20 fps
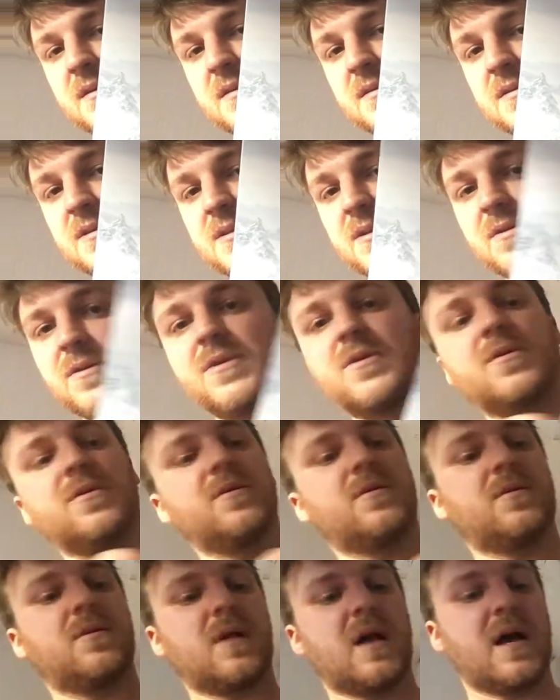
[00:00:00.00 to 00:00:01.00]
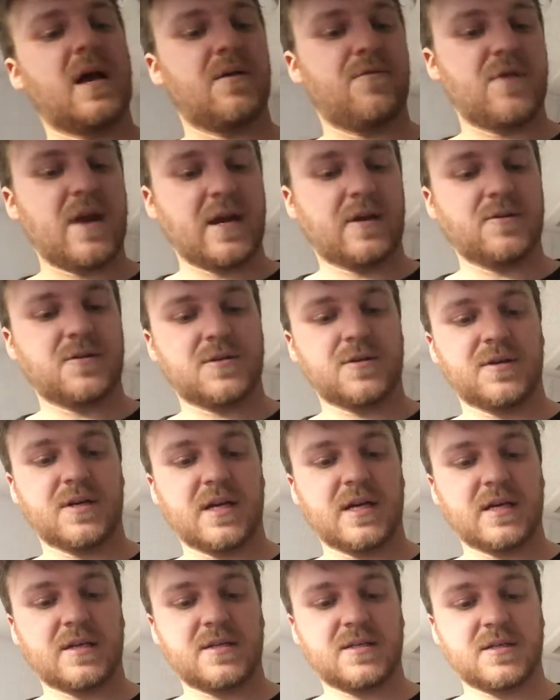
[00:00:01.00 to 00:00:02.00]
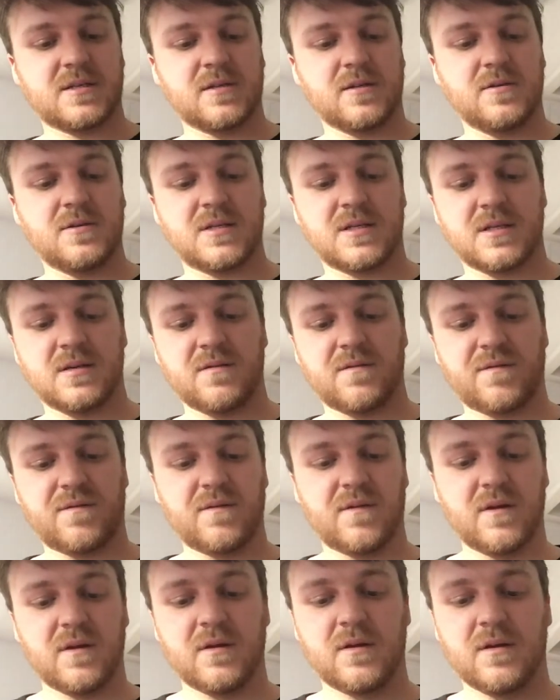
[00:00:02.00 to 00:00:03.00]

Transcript: So cool. Record Store Day exclusive.